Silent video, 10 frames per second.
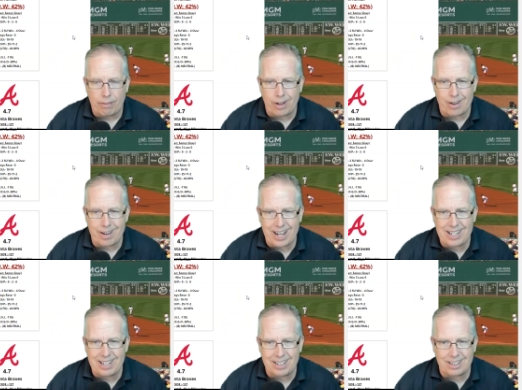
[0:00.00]
They are
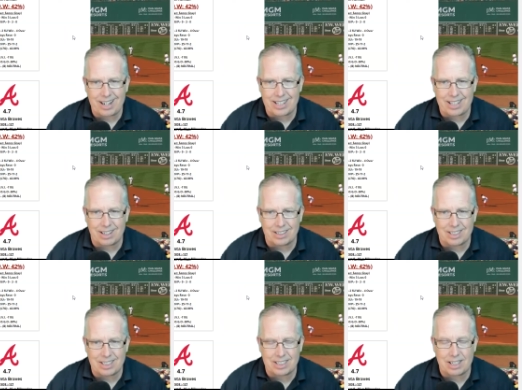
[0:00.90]
19 and 19 on the
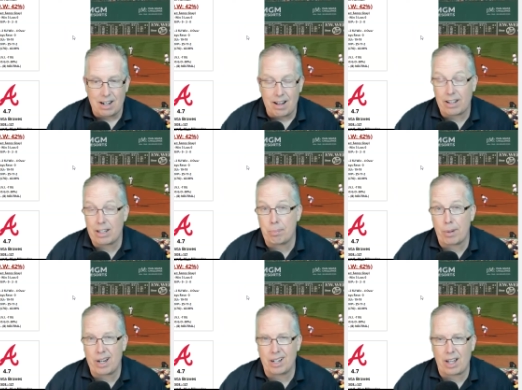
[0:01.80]
season, and they
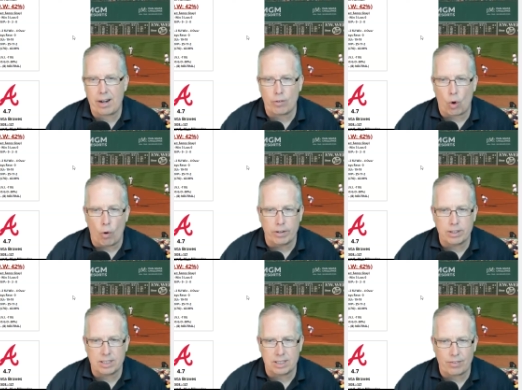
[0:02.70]
played a lot of
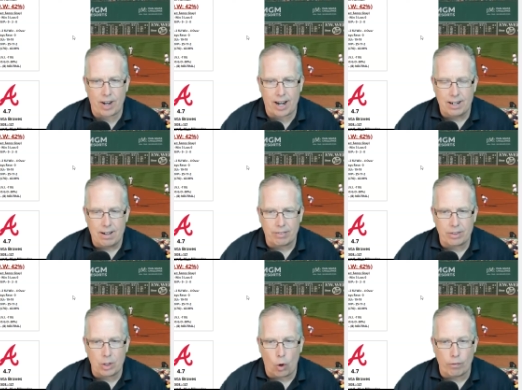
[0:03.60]
overs. In fact,
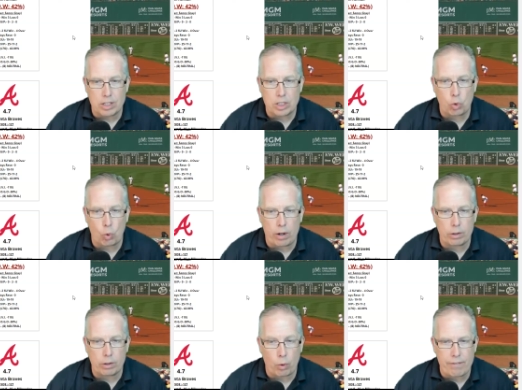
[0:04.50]
the over is
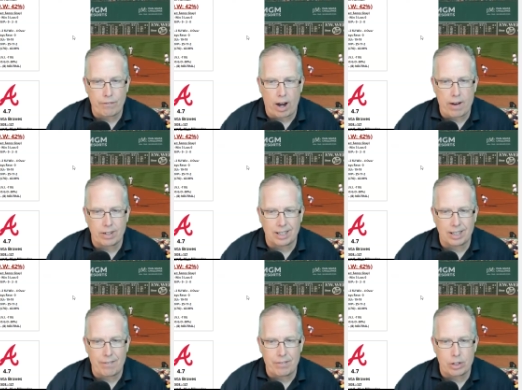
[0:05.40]
12, 25,
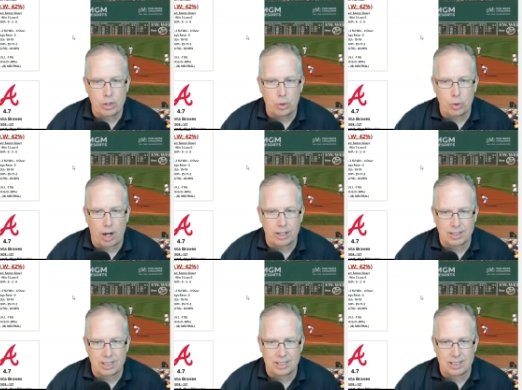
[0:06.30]
11, and 2 on the
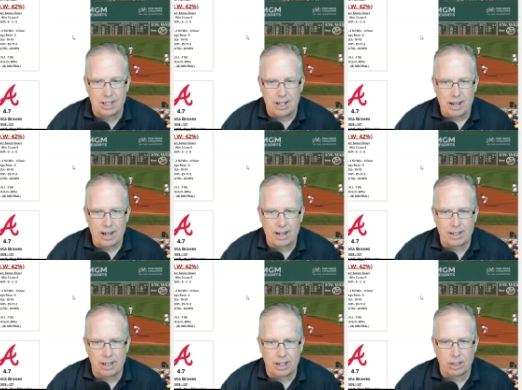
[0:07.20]
season.
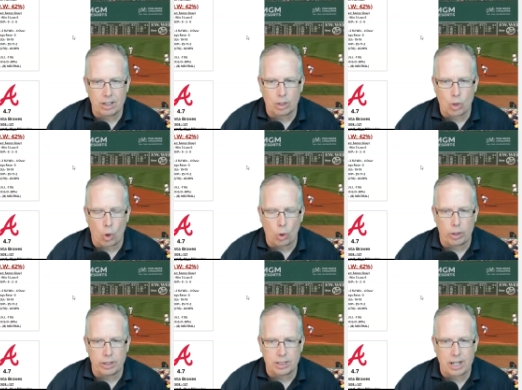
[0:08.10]
And uh, look at the Kogel
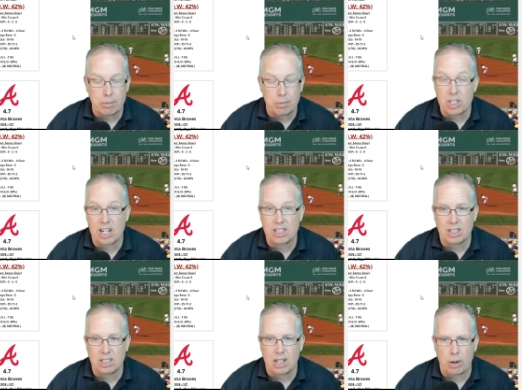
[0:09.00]
on this game. The chance
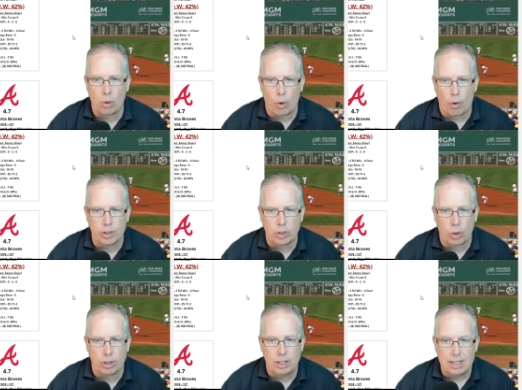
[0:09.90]
of this game going over the
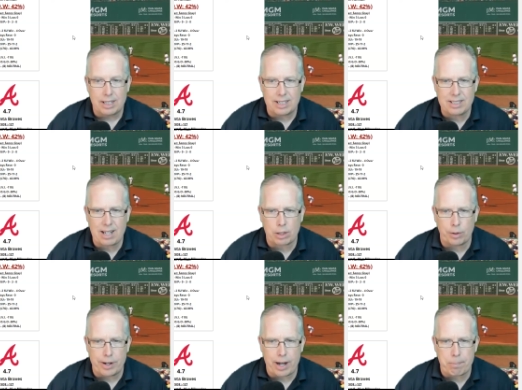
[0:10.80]
total is at
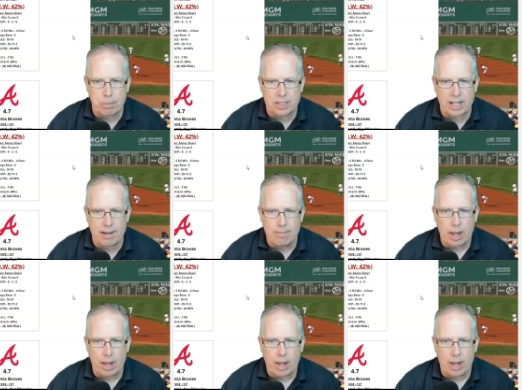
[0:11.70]
38%.